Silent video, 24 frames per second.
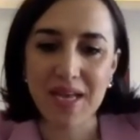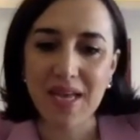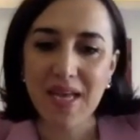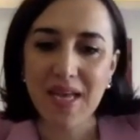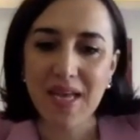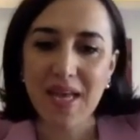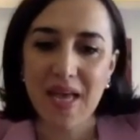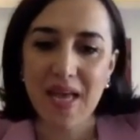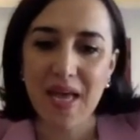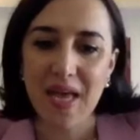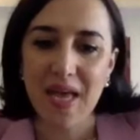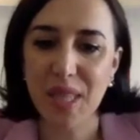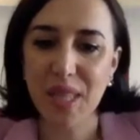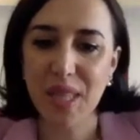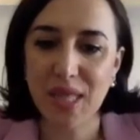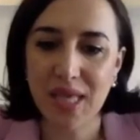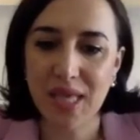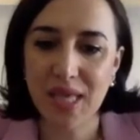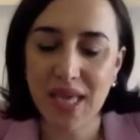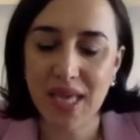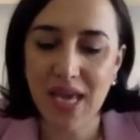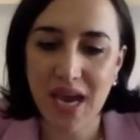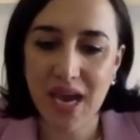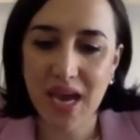in
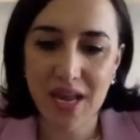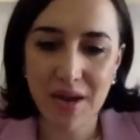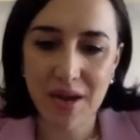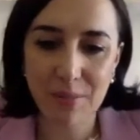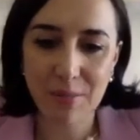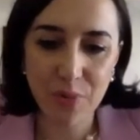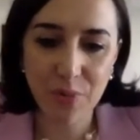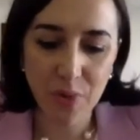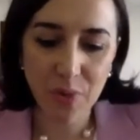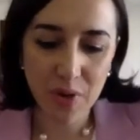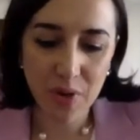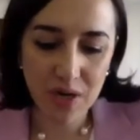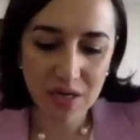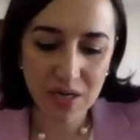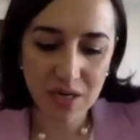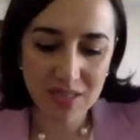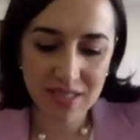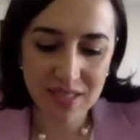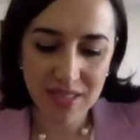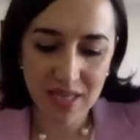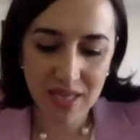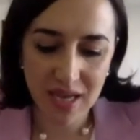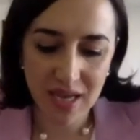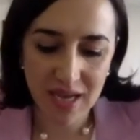the Arab world,
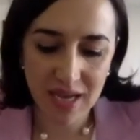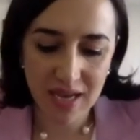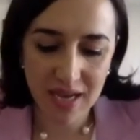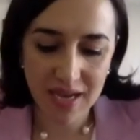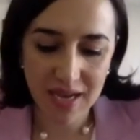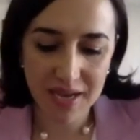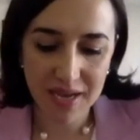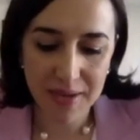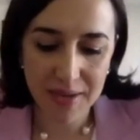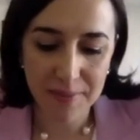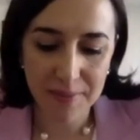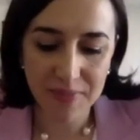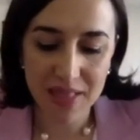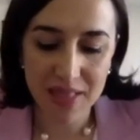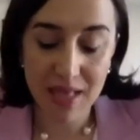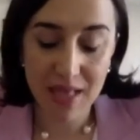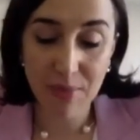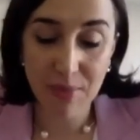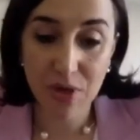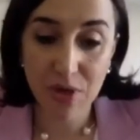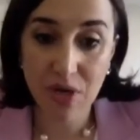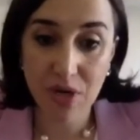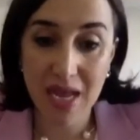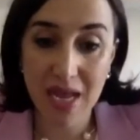
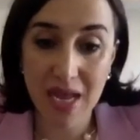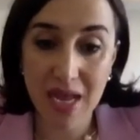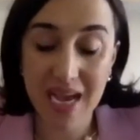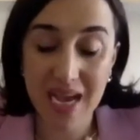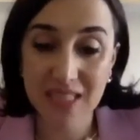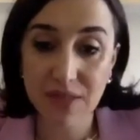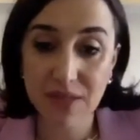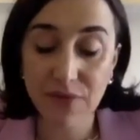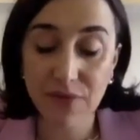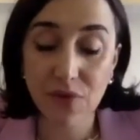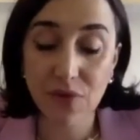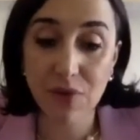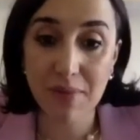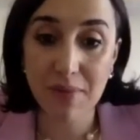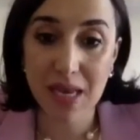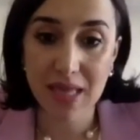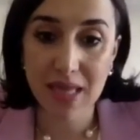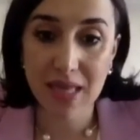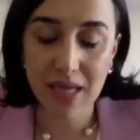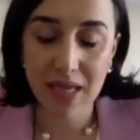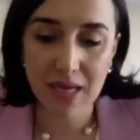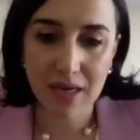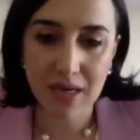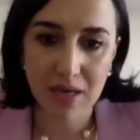Lebanon has 4
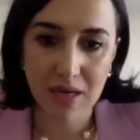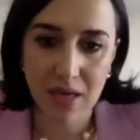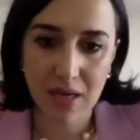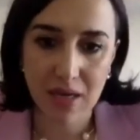million